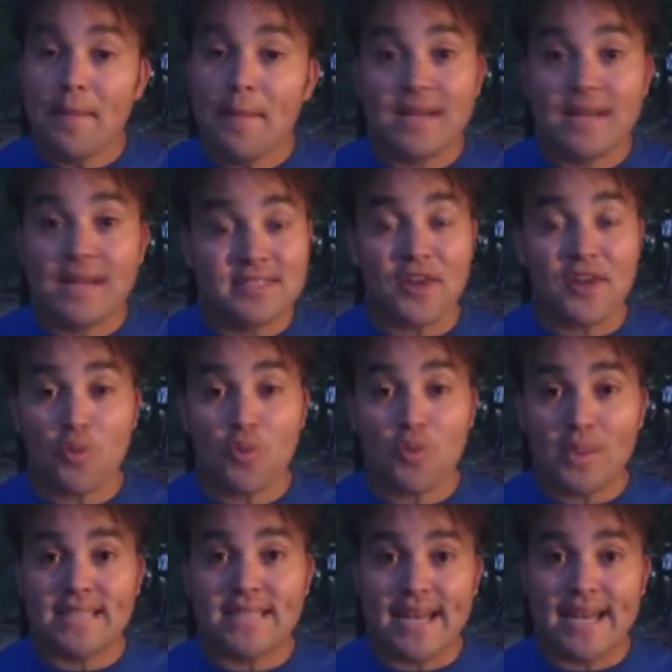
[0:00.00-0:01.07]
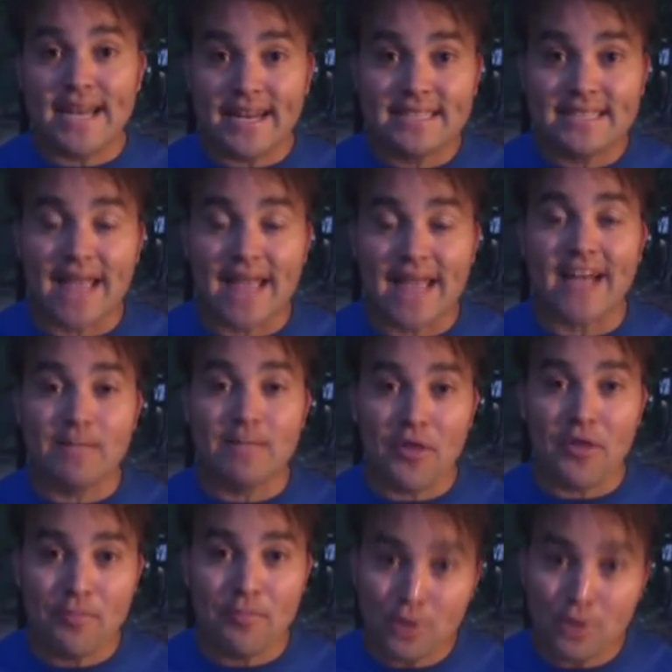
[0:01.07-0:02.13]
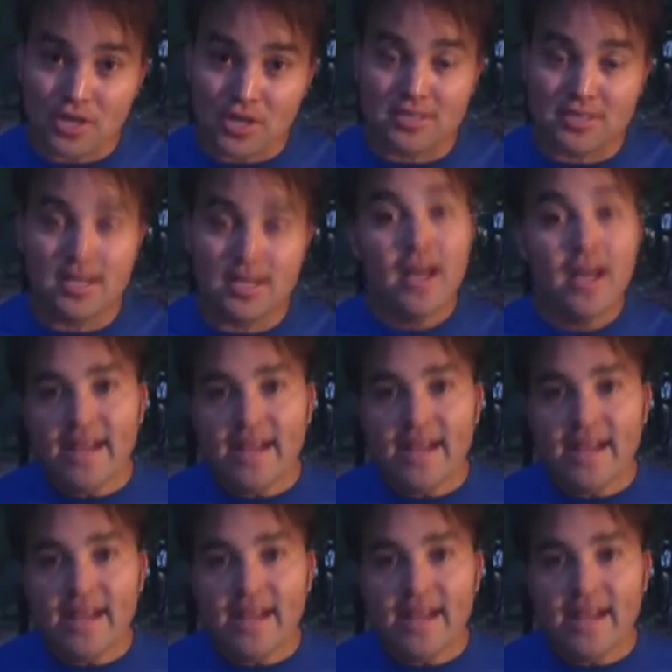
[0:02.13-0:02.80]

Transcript: because they're the ones getting excited about the books.